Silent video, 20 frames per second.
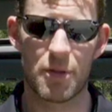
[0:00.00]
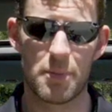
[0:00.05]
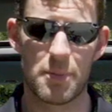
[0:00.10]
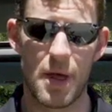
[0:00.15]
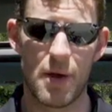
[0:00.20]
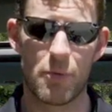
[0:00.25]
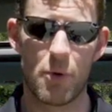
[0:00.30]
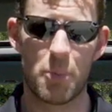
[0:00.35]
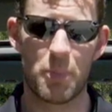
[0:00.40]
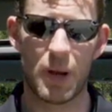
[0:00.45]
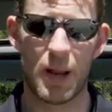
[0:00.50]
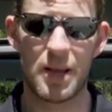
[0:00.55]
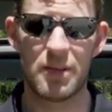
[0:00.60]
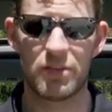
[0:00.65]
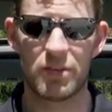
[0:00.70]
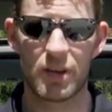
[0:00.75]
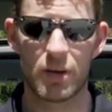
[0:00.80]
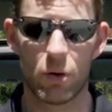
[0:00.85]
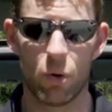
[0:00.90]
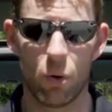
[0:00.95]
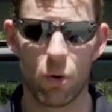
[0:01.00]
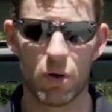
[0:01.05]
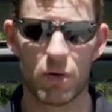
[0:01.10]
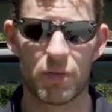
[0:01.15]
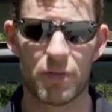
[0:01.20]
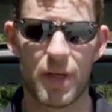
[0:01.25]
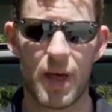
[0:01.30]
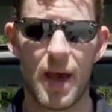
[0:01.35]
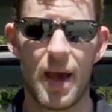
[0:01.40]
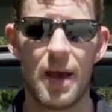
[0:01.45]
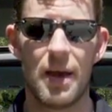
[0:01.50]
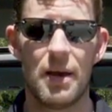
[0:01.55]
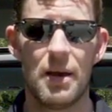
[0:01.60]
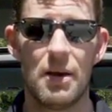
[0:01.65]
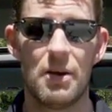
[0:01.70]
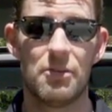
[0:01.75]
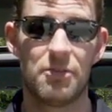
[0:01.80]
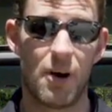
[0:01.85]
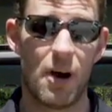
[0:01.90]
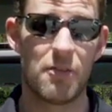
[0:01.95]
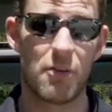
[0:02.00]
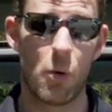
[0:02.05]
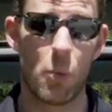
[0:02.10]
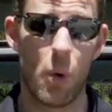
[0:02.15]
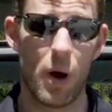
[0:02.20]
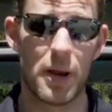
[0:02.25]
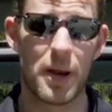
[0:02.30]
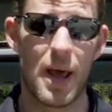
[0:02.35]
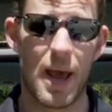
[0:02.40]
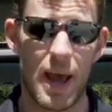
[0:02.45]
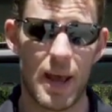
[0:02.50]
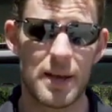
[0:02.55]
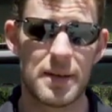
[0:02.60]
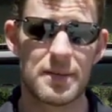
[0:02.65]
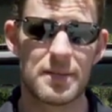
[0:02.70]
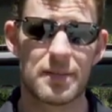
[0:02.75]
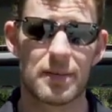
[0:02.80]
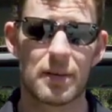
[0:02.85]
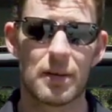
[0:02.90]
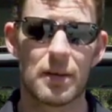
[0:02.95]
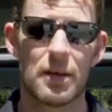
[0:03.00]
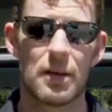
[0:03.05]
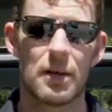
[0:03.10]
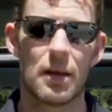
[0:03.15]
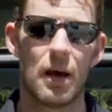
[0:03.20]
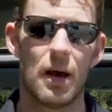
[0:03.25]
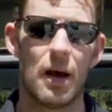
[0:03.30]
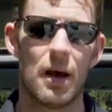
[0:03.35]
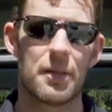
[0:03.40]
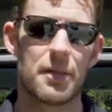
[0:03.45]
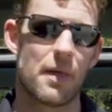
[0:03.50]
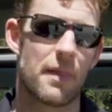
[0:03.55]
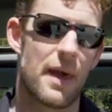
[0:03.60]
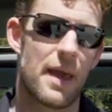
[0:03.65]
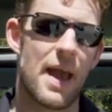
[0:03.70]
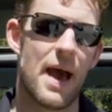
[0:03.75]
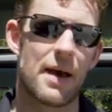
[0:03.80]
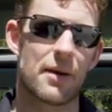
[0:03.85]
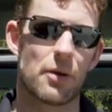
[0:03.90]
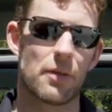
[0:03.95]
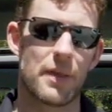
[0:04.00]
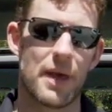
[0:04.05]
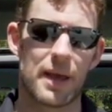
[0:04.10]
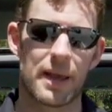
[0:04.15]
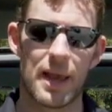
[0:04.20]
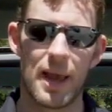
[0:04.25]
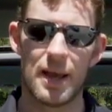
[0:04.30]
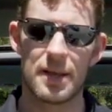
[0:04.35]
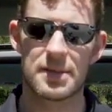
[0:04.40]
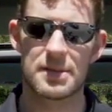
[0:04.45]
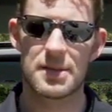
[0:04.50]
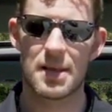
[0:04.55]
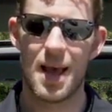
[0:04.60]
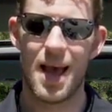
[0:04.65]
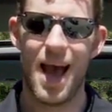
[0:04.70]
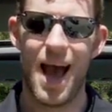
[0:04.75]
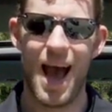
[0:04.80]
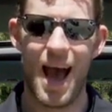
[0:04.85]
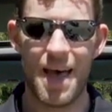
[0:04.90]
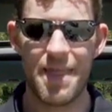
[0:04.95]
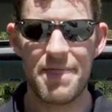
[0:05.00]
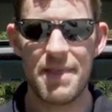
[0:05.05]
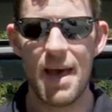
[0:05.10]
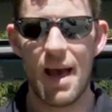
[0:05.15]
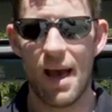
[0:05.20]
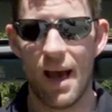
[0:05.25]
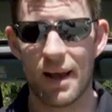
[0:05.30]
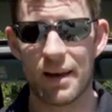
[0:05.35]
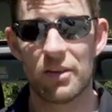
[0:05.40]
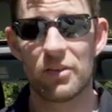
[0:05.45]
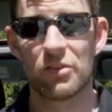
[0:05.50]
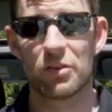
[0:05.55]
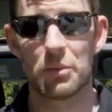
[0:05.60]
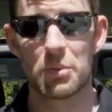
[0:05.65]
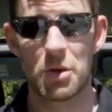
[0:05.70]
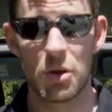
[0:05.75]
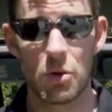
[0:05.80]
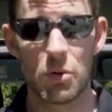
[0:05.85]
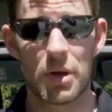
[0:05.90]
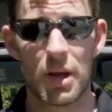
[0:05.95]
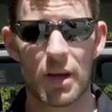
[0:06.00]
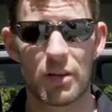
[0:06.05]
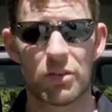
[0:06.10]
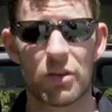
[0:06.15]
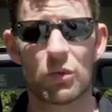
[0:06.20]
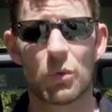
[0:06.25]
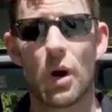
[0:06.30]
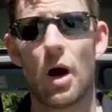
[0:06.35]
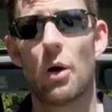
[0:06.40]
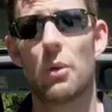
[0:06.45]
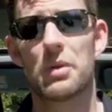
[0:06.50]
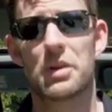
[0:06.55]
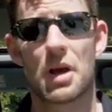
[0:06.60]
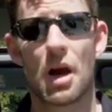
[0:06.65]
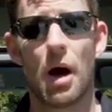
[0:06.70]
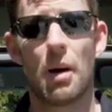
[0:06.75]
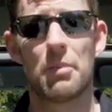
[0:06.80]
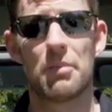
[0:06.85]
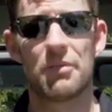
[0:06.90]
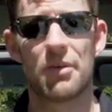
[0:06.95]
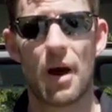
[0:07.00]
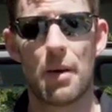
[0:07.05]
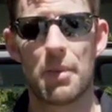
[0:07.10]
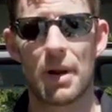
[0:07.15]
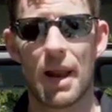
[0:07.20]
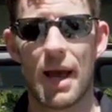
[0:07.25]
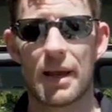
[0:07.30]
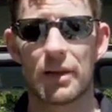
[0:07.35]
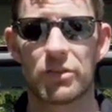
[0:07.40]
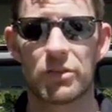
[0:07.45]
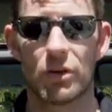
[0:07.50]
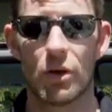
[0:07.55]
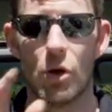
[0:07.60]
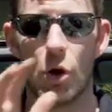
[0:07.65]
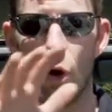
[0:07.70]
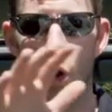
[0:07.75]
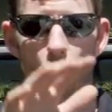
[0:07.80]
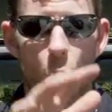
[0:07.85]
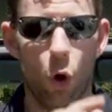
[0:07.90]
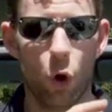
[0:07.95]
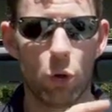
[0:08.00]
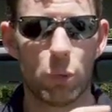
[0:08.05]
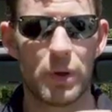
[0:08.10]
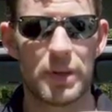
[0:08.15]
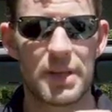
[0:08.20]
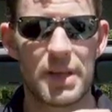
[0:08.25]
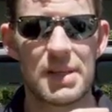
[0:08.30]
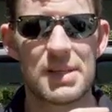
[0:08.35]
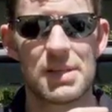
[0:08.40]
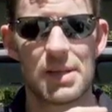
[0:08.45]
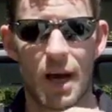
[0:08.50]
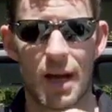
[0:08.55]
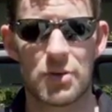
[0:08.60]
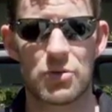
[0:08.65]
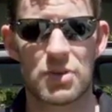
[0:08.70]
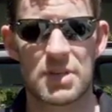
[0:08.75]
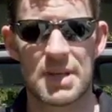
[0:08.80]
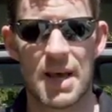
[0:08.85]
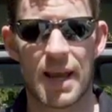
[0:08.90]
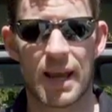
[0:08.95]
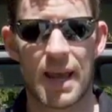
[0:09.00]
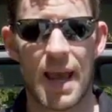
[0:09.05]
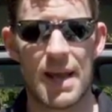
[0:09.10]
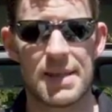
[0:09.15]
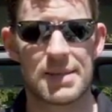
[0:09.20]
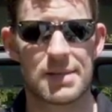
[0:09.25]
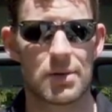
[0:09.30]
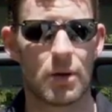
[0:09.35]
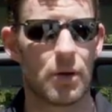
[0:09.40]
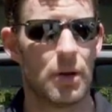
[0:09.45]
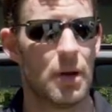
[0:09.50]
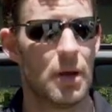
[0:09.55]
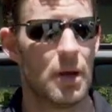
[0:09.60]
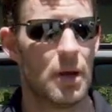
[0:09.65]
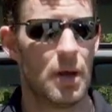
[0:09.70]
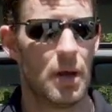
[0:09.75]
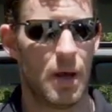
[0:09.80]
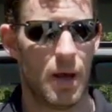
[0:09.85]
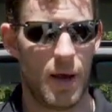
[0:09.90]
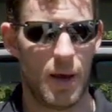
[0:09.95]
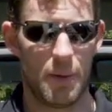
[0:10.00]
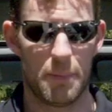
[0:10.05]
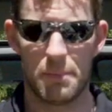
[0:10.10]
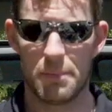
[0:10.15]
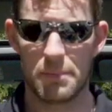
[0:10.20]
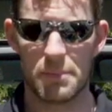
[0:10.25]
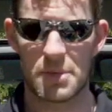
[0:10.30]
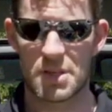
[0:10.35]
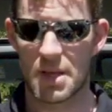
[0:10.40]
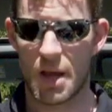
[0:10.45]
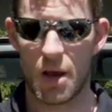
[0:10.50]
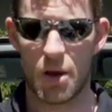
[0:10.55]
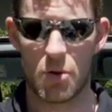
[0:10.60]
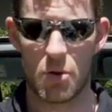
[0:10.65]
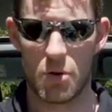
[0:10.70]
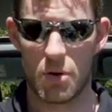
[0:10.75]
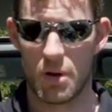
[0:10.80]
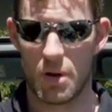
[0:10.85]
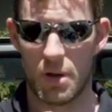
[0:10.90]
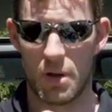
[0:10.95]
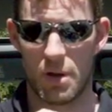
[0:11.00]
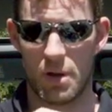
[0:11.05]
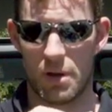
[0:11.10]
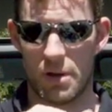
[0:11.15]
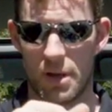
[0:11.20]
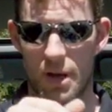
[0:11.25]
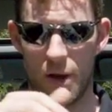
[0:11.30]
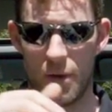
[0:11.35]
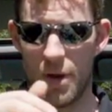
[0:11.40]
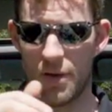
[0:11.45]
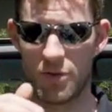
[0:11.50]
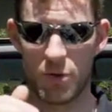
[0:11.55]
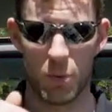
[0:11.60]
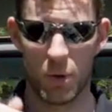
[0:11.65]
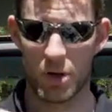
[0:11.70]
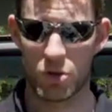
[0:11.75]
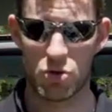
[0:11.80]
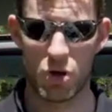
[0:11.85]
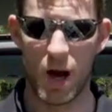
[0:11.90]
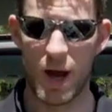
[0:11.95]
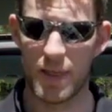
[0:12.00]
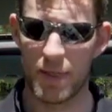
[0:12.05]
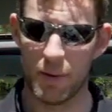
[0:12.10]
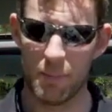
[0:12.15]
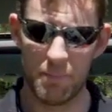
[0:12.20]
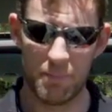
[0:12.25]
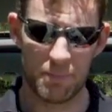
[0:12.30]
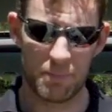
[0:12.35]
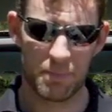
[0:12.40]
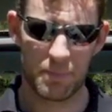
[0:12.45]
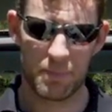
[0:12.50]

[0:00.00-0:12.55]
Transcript: them. They're replacing all of their 501 heads uh, that they had on their kits, and they're adding some new kits as well with carbon fiber legs, all with these NitroTech heads on. Um, so, you know, if you want to try them,